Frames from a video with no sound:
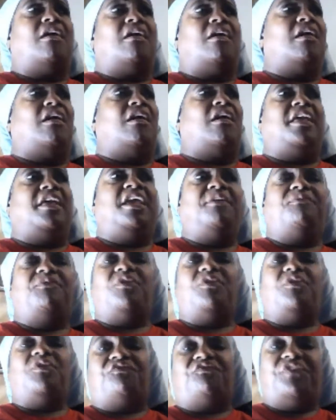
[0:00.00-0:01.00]
even
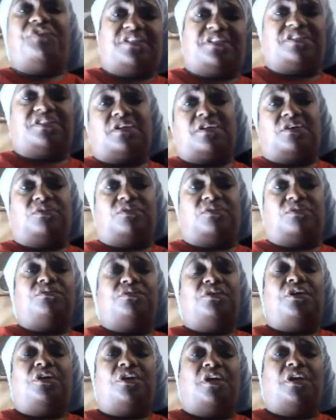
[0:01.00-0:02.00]
physical.
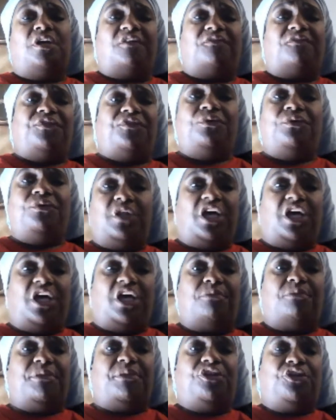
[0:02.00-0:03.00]
If you love
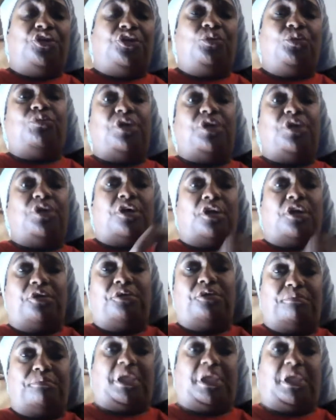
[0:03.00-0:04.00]
me, you won't hurt me.